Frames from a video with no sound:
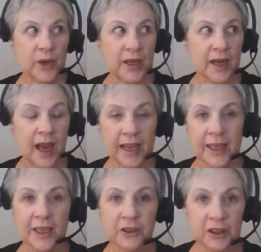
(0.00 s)
What
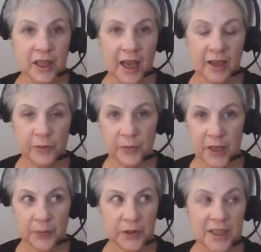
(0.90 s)
I hear a lot of
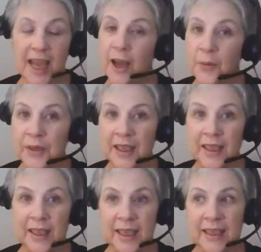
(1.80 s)
people tell
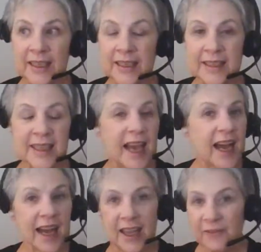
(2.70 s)
me is
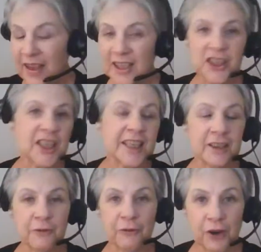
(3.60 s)
if I could
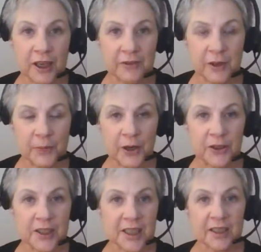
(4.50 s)
just get in front of the
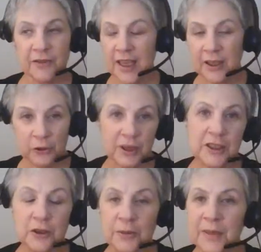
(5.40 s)
person, if they
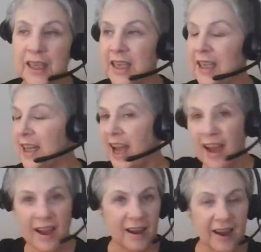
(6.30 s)
agree to a meeting,
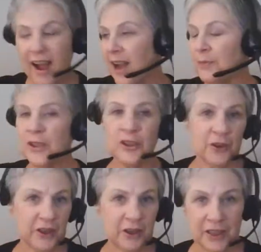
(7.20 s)
I'm
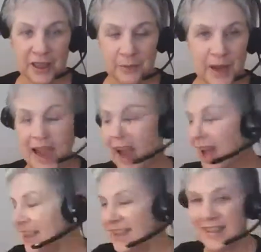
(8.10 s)
sure they're gonna buy.
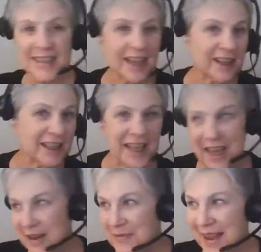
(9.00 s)
I can sell
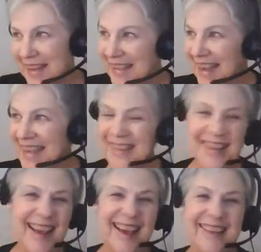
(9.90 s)
anybody. I
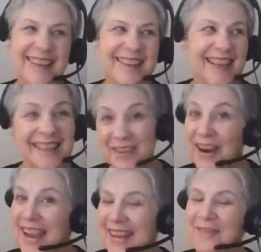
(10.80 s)
hear that, and
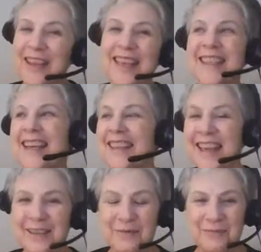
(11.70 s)
it's great because I
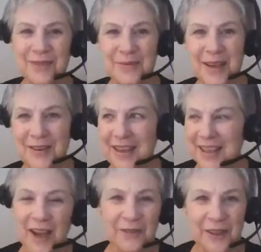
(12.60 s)
like to be
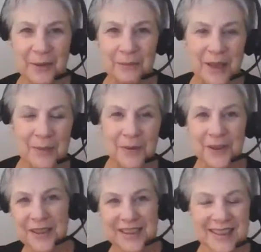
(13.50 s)
around confident
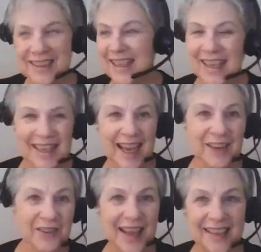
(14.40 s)
people. It's
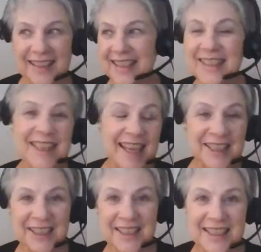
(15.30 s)
kind of that
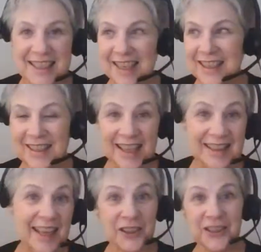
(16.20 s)
contagious,
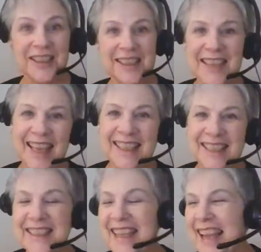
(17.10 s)
that good
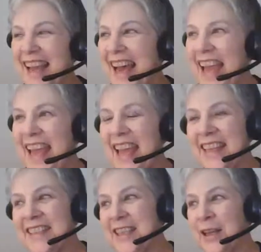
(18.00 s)
contagion,
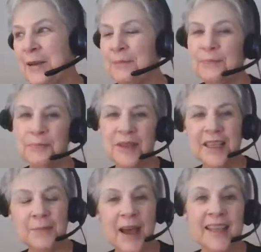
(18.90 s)
and
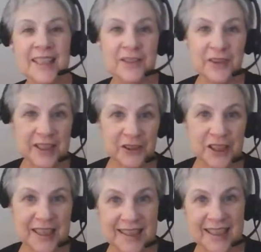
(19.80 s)
because positive
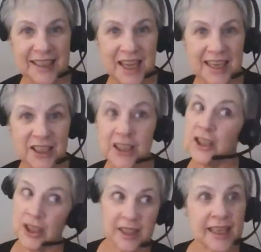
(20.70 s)
energy is
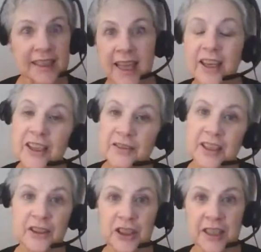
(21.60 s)
contagious, just like negative
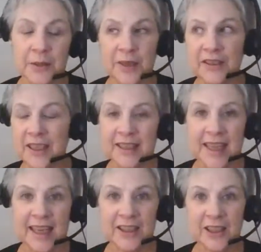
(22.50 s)
energy can be
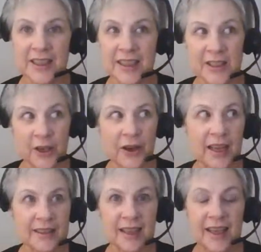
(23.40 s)
contagious. So
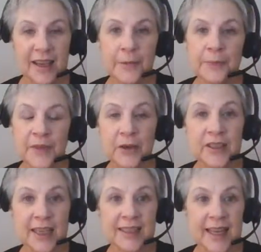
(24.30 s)

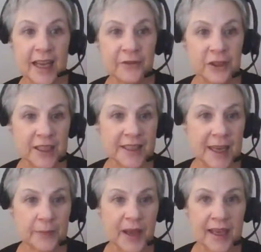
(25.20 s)
it takes that effort to
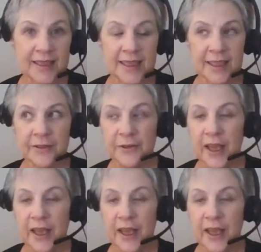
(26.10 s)
stay positive.